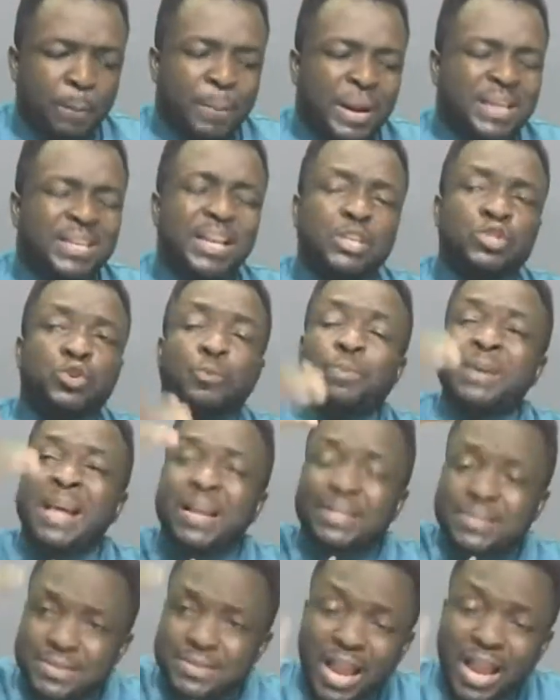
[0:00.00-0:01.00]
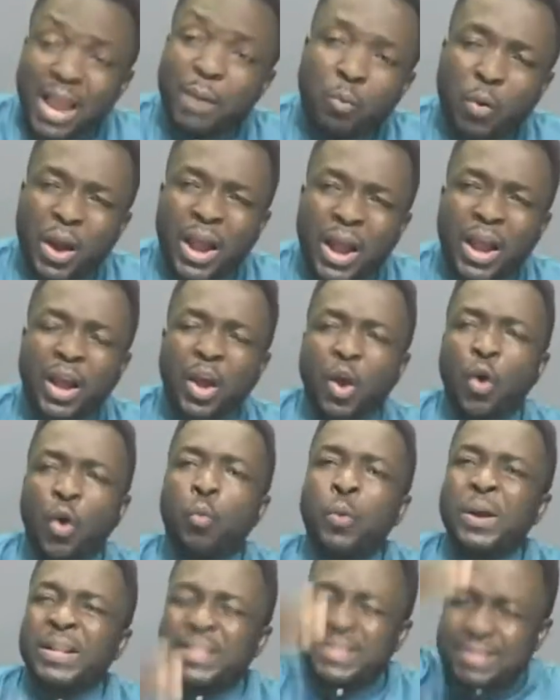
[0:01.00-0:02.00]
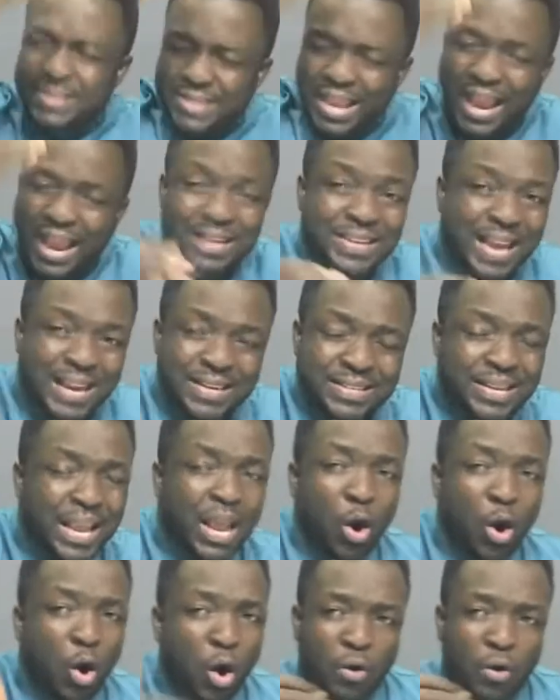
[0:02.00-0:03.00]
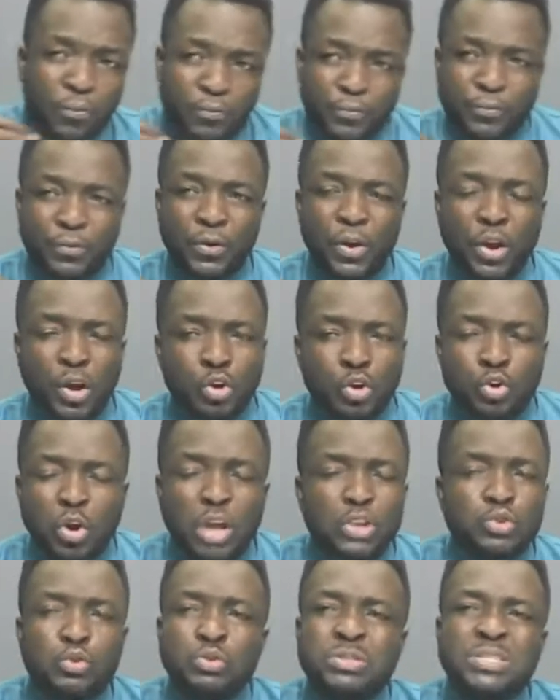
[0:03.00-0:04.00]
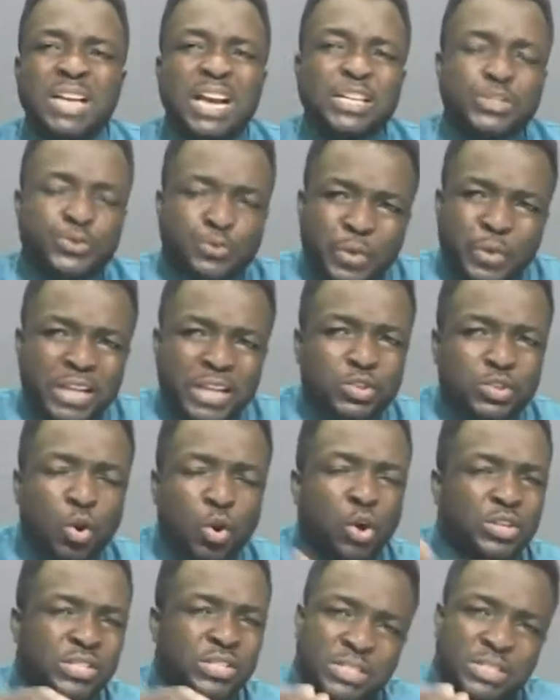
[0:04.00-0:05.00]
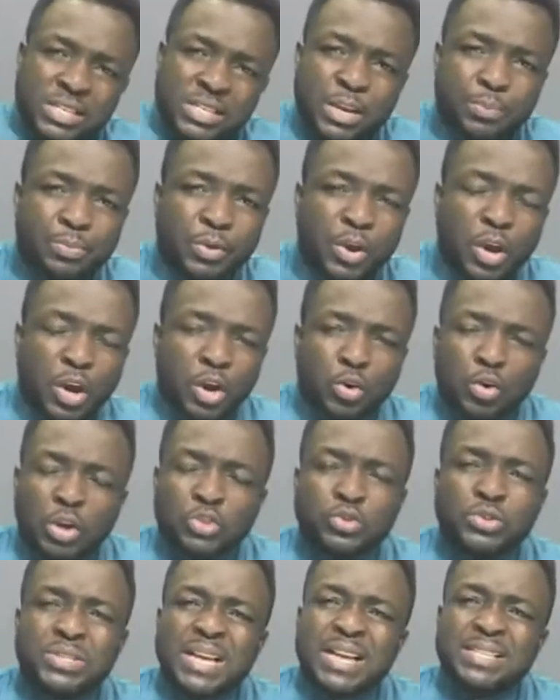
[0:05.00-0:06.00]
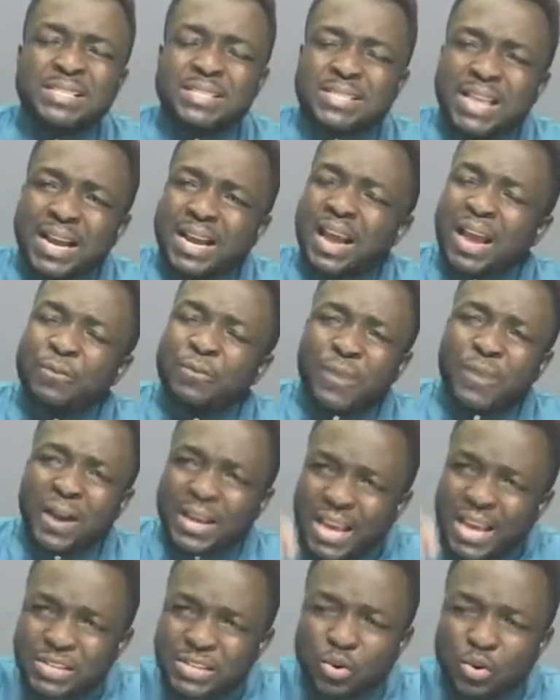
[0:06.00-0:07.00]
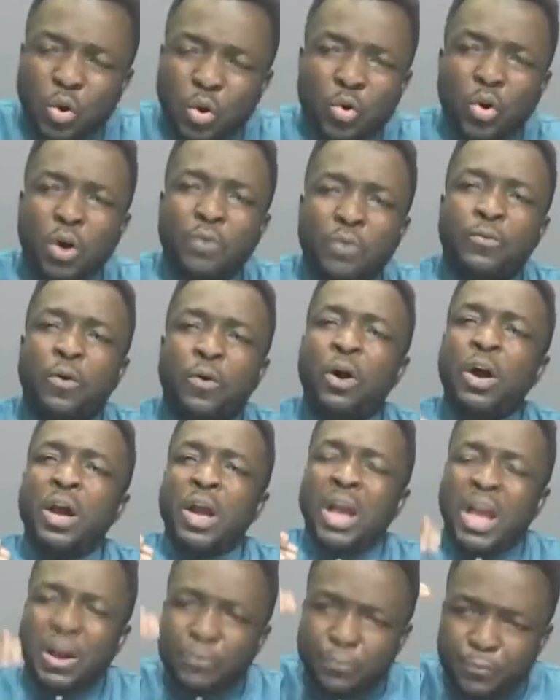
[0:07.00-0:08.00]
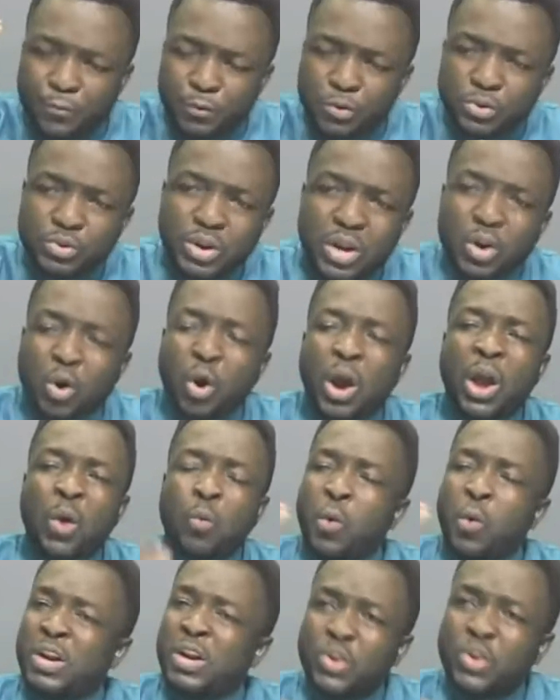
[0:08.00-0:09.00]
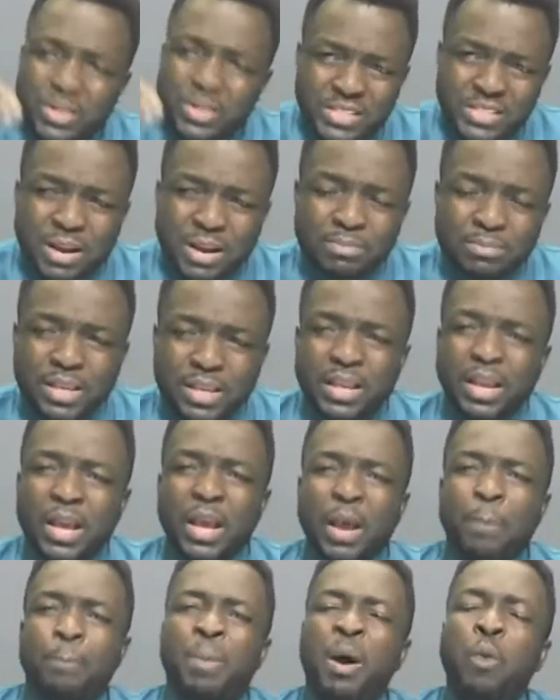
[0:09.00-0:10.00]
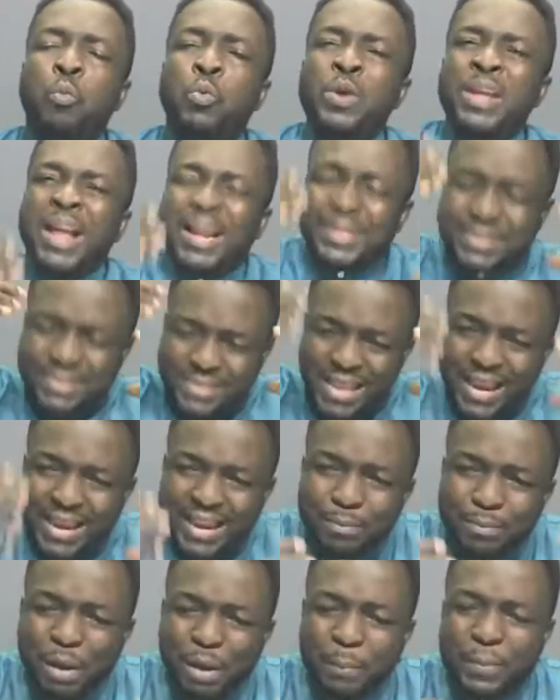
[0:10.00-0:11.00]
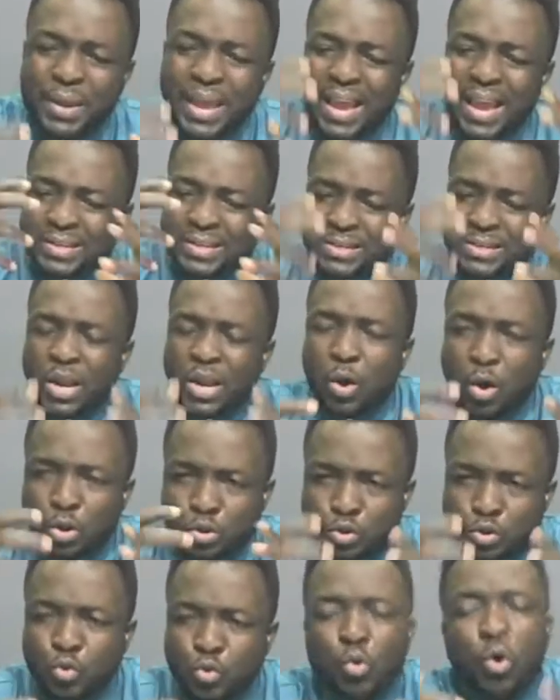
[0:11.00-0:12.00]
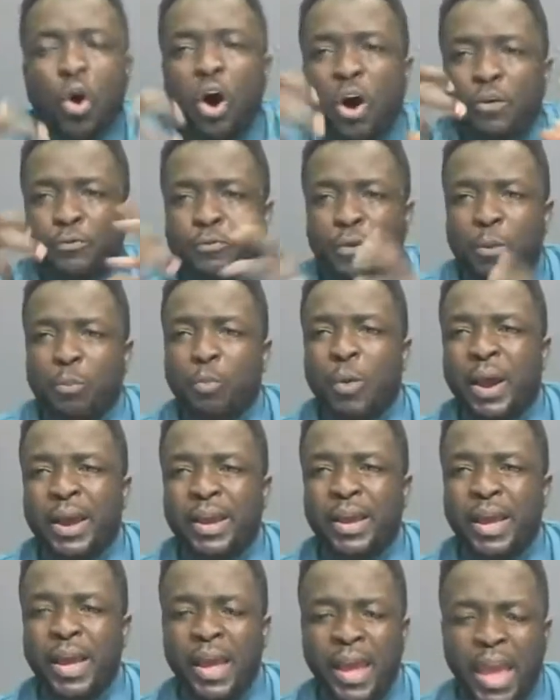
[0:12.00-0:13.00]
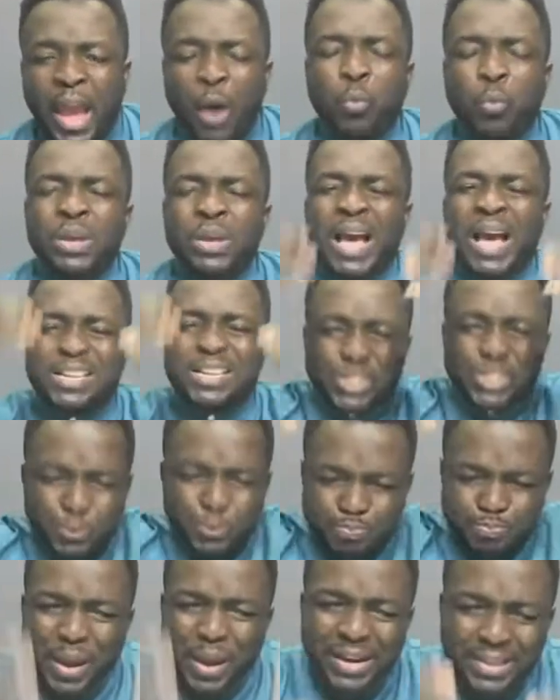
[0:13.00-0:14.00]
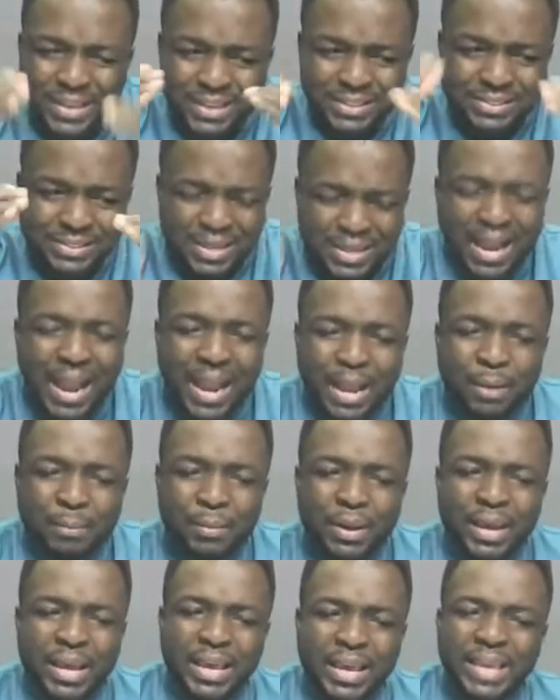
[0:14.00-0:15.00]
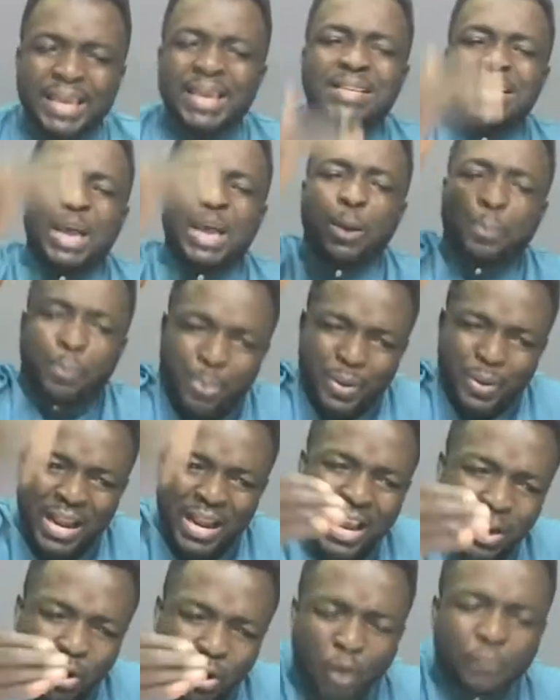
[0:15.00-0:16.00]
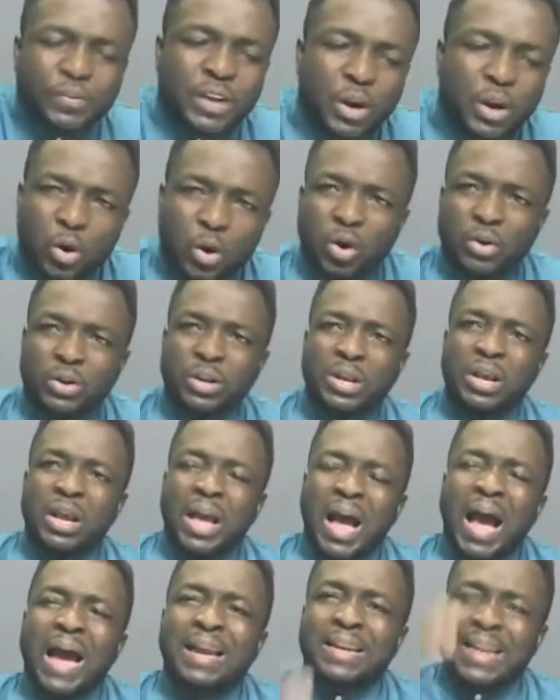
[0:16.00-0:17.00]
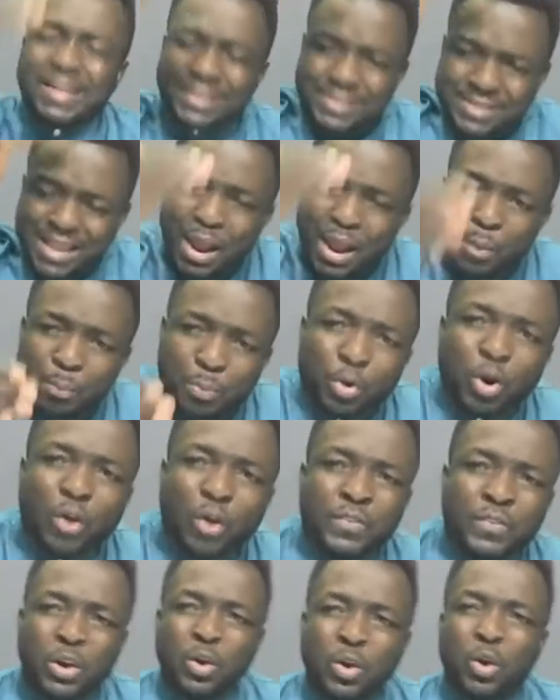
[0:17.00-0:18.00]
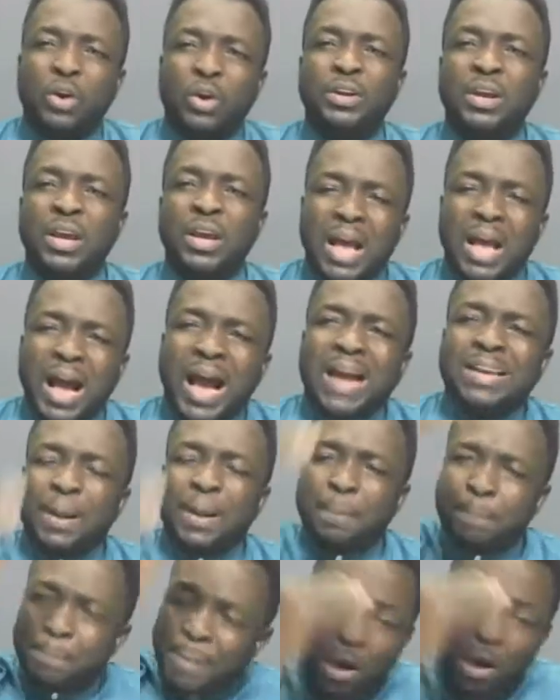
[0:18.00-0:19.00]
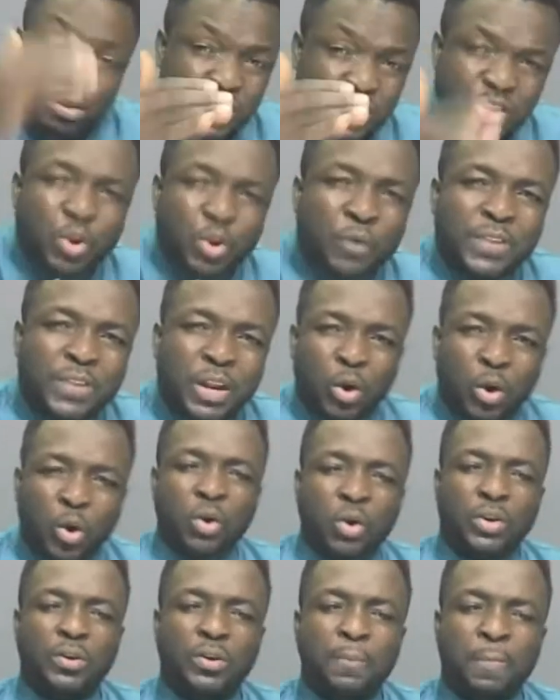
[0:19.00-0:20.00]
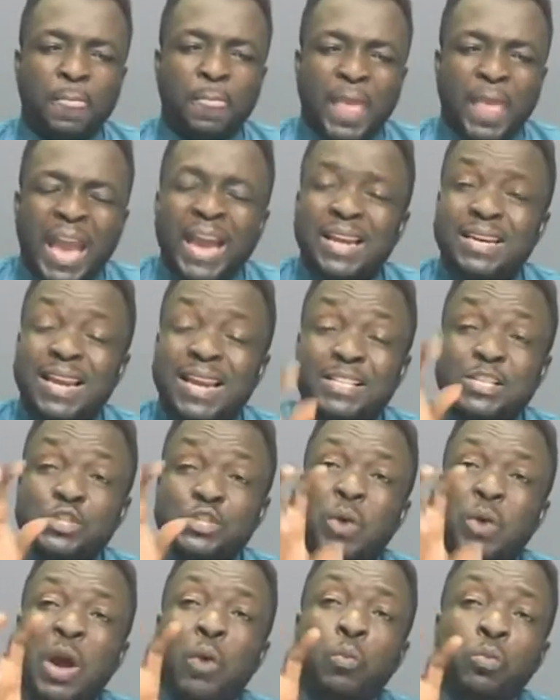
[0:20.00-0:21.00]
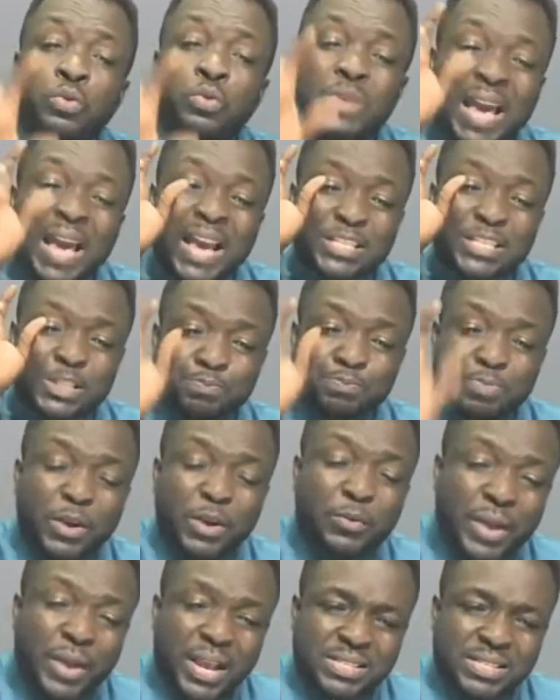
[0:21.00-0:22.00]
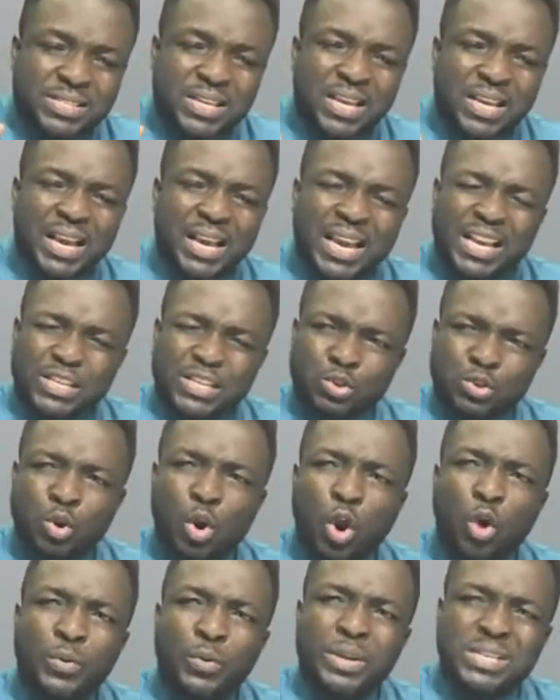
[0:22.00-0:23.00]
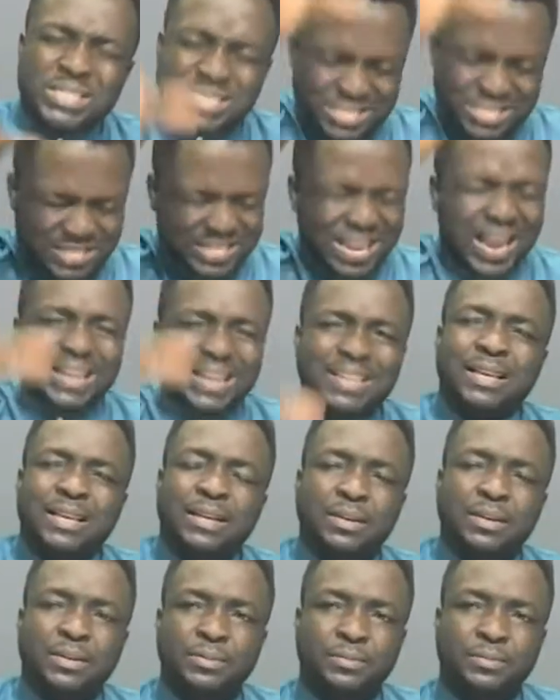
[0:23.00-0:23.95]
But there should be a time where we take the day off. Not to just rest or sleep. Not to just take a vacation or go for a funeral or a wedding or something. But we are taking maybe a day or two off from work. And we are spending time in the plain of the Lord. At the temple of the Lord. At the mountain of the Lord. And that is where we would experience his glory standing.